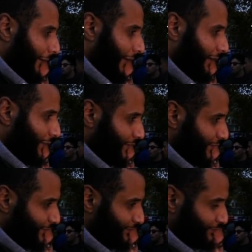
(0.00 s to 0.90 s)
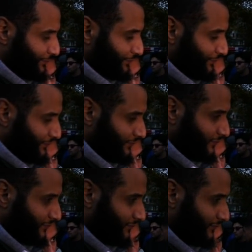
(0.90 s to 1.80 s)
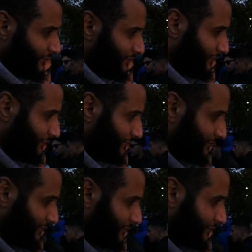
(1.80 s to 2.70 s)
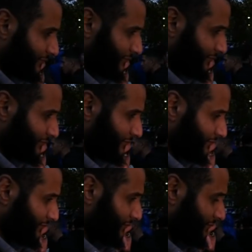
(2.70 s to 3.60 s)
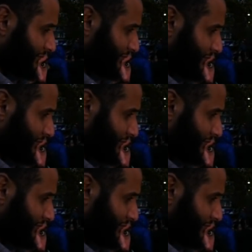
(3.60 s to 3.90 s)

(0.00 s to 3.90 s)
No words are spoken by the person on screen.